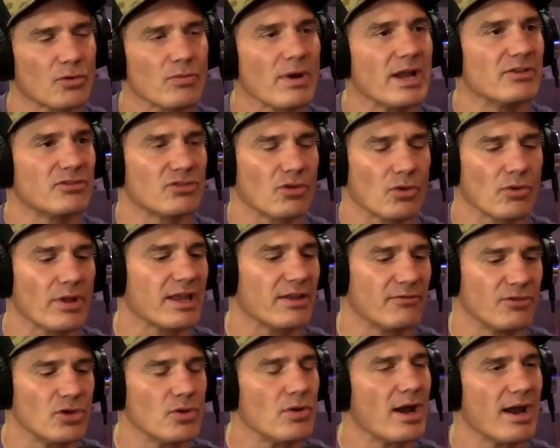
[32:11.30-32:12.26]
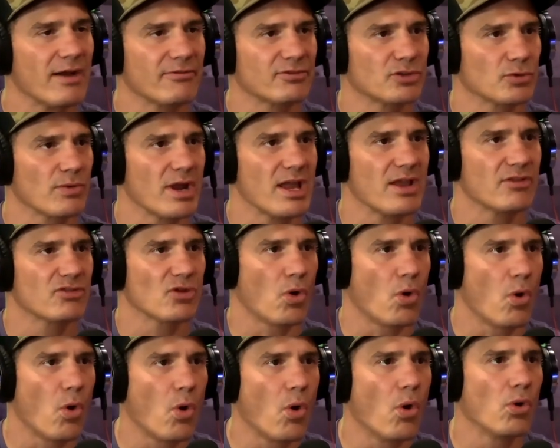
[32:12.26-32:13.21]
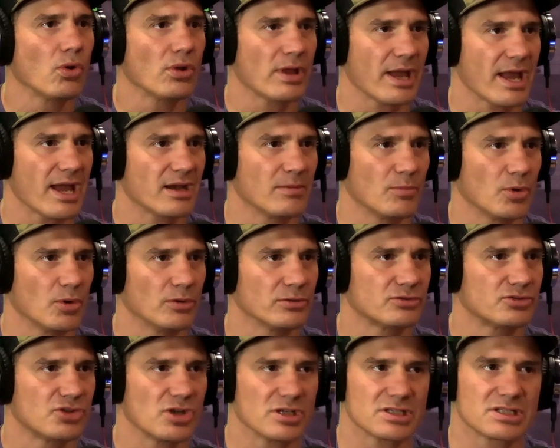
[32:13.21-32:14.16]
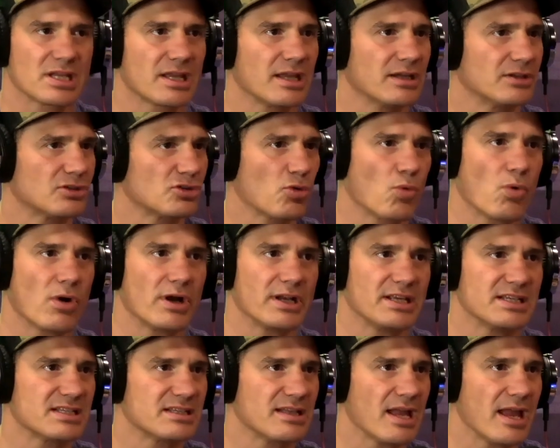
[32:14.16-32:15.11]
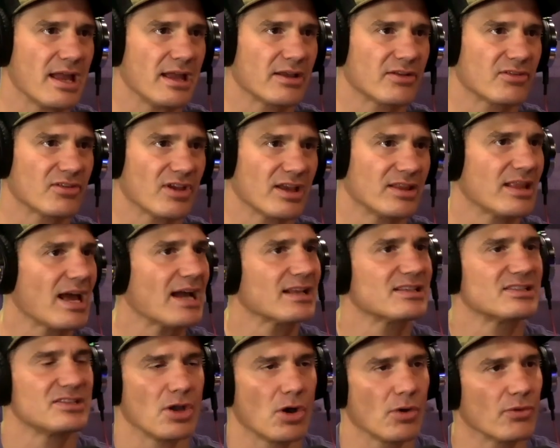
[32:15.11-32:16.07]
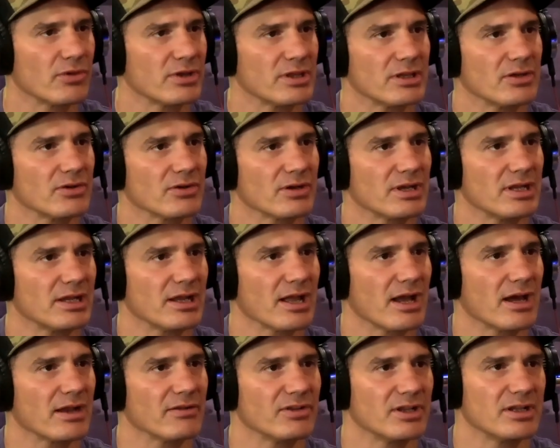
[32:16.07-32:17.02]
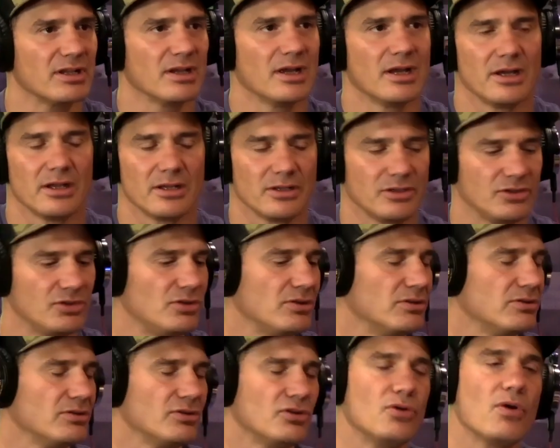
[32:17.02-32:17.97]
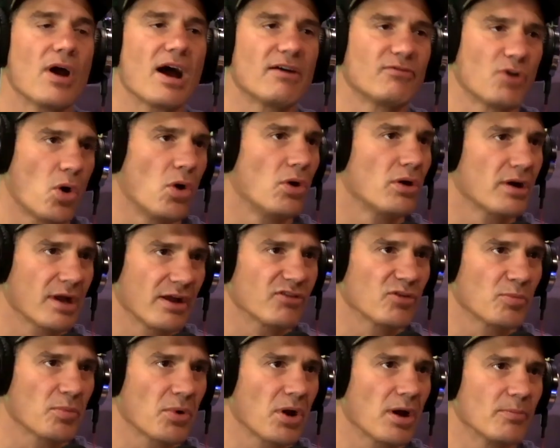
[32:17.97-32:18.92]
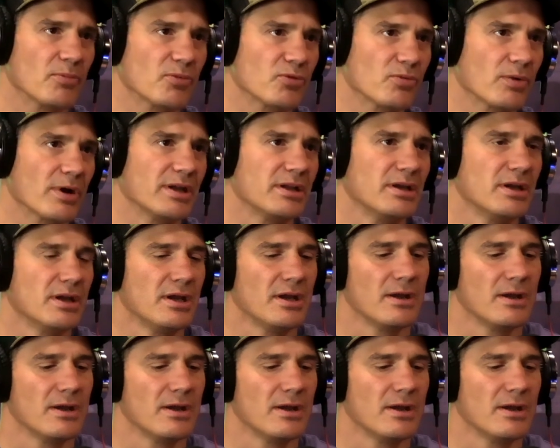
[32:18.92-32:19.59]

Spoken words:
Great. So like if you have to raise a whole animal just to get 20 steaks and that's the only thing you're getting out of it, you have all kinds of problems, right?